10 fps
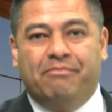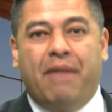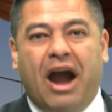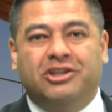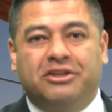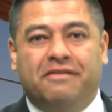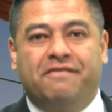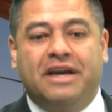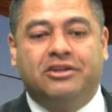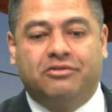margin of
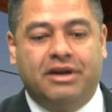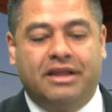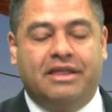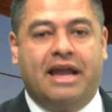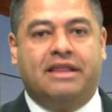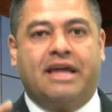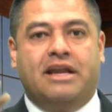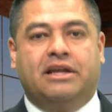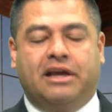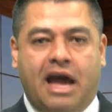victory that
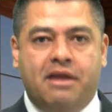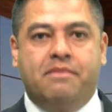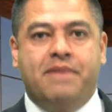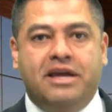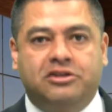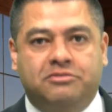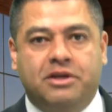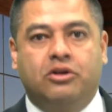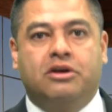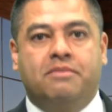it kind of amazes
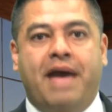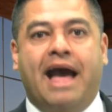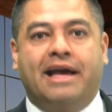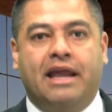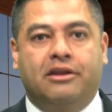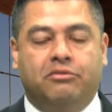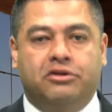me looking back at it.